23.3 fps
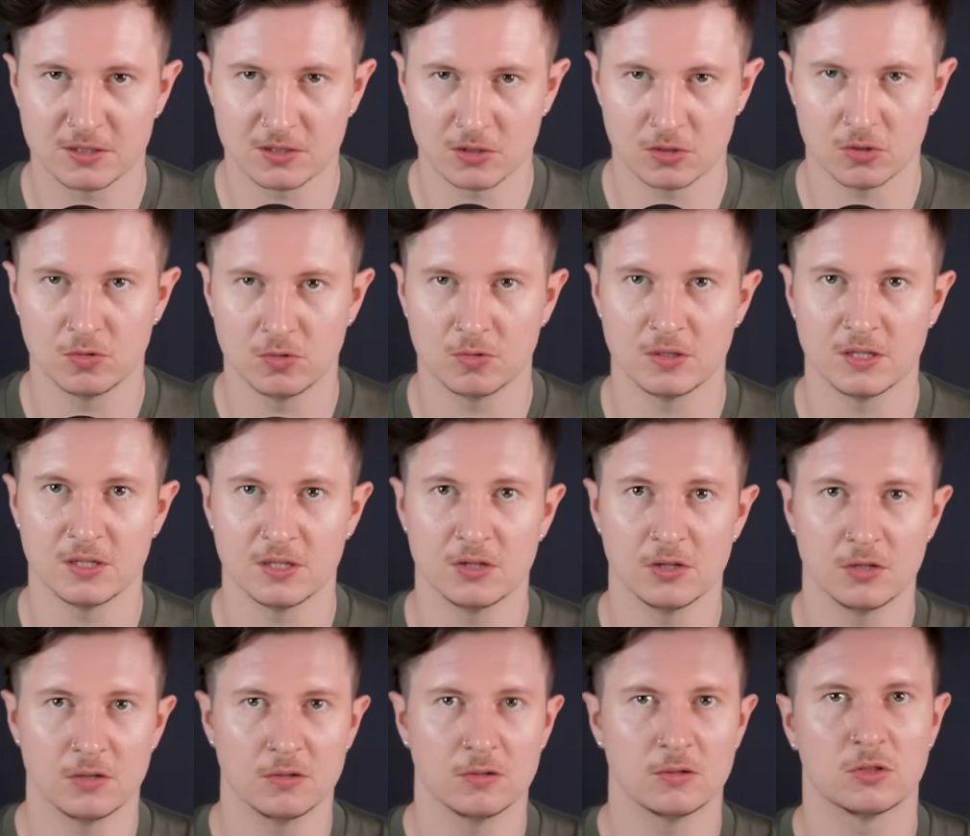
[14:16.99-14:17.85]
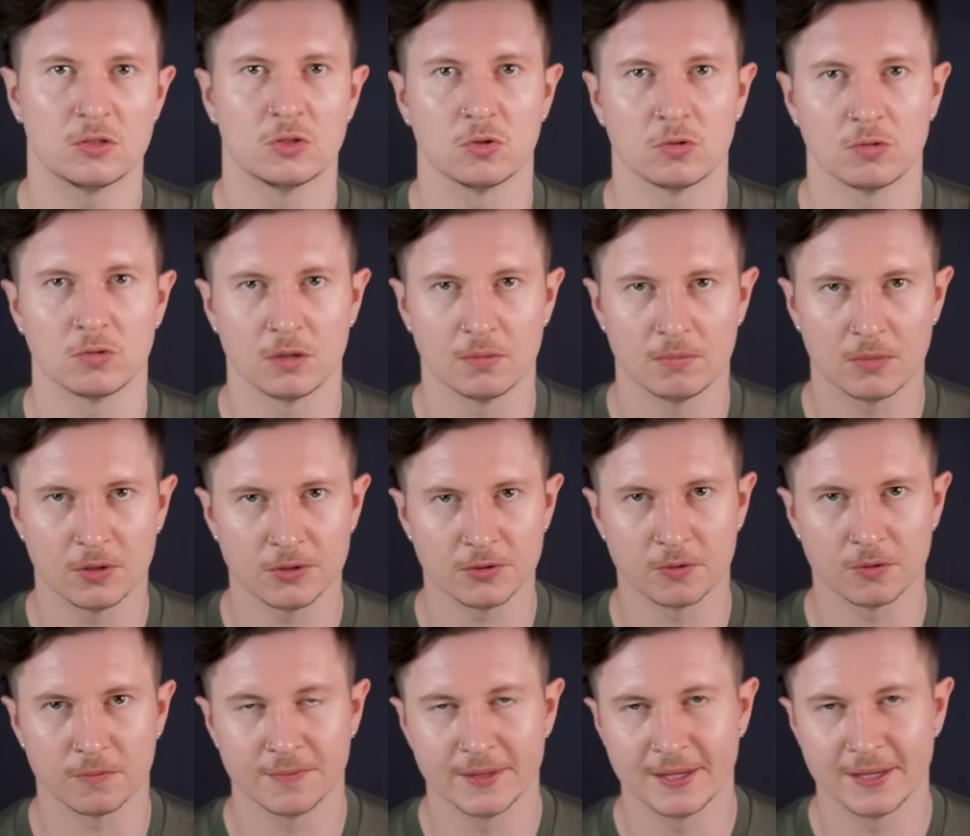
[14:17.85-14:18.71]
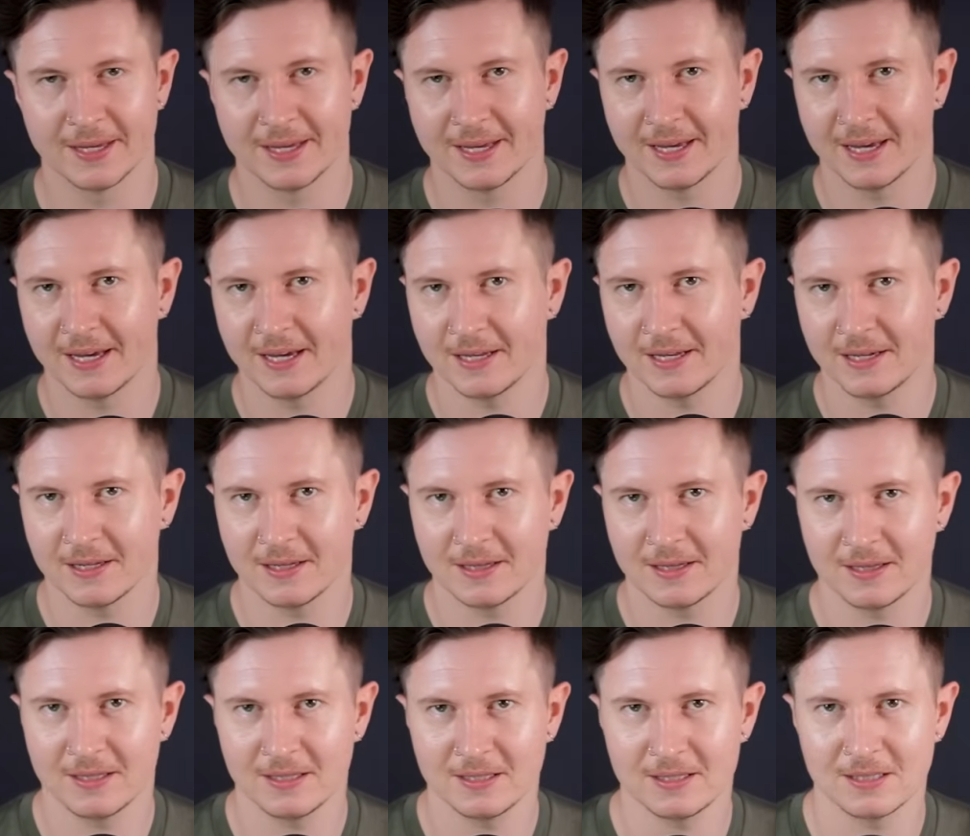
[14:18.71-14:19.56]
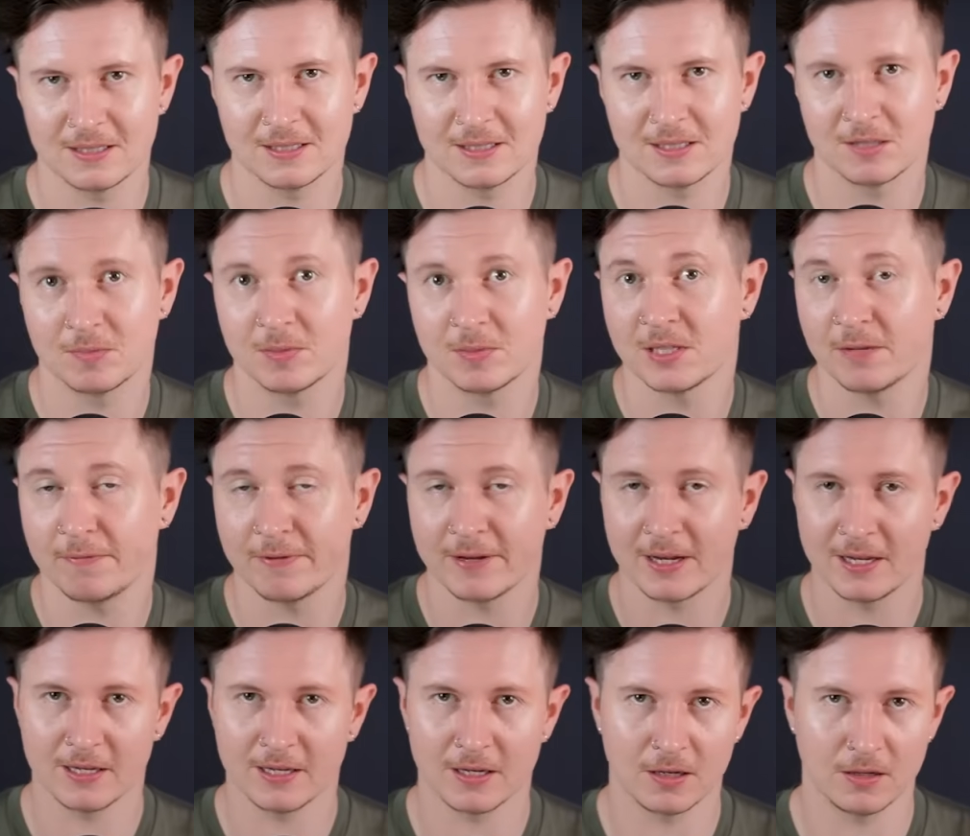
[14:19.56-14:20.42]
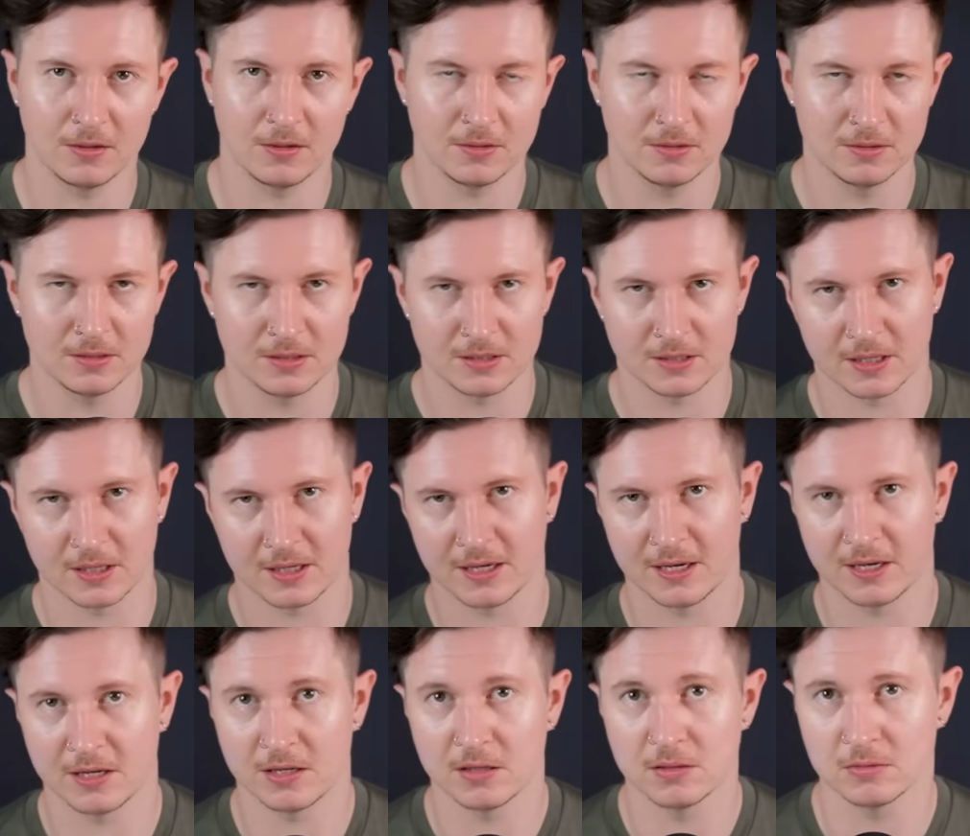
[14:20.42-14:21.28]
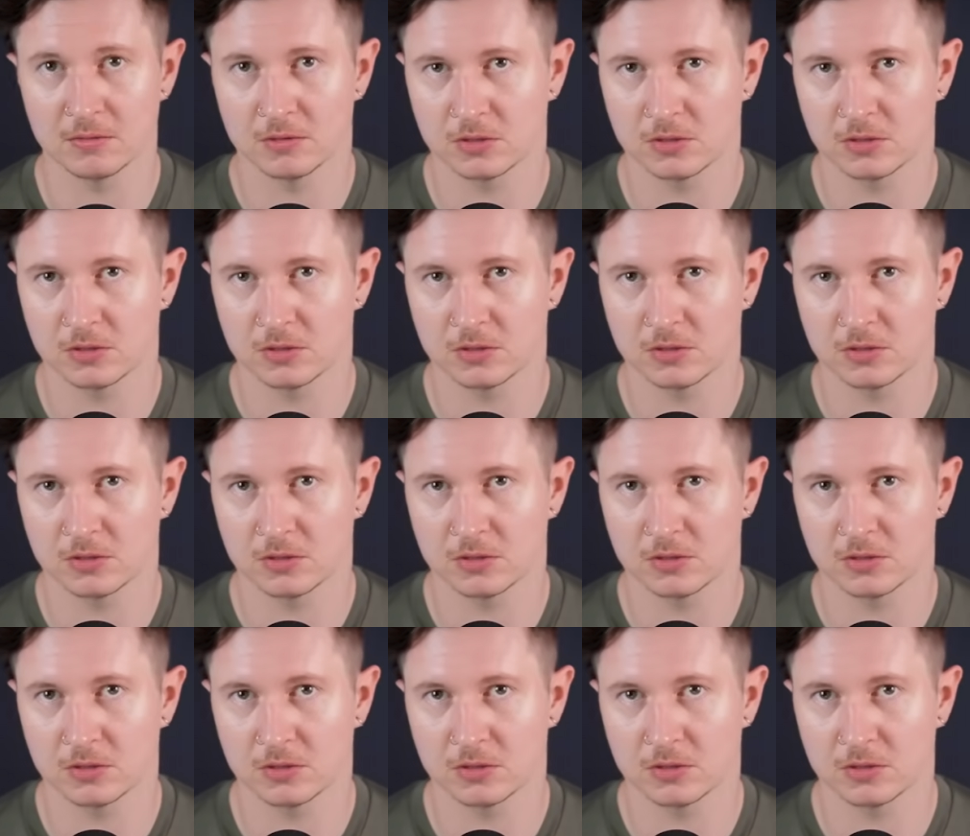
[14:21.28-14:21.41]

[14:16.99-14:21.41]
to the new Sora model, and this specifically includes their new